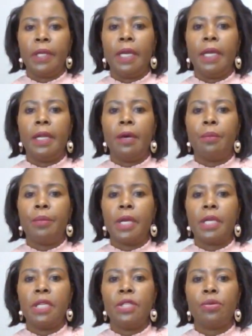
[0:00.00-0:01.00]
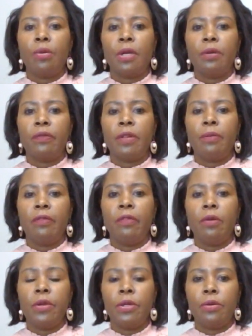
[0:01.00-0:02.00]
and I'll break each one of them
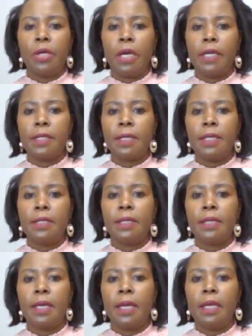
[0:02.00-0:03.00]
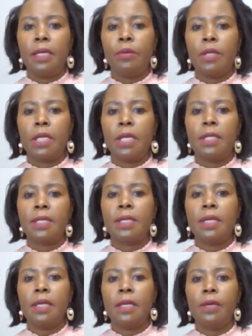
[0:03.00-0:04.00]
for you guys, and anybody can
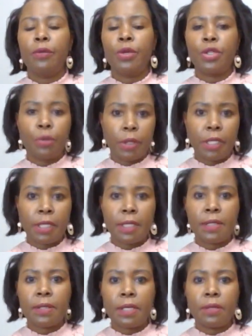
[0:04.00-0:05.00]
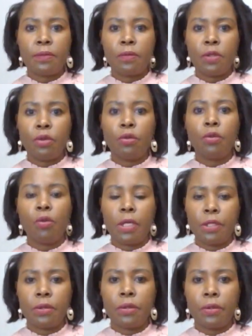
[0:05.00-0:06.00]
see which one it is that you would
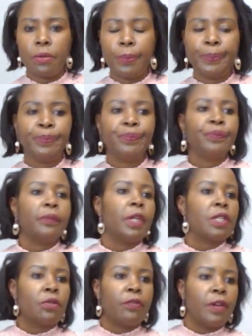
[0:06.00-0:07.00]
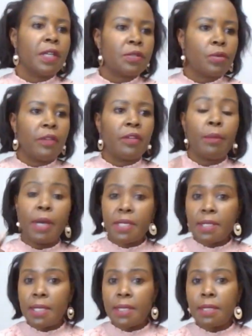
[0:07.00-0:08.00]
want to do. So first we have a
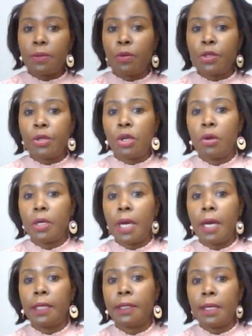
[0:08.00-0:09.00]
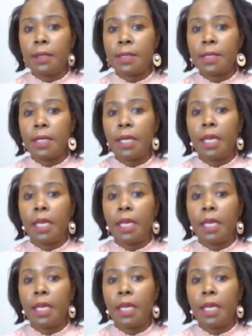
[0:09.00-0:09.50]
master's in what we call adults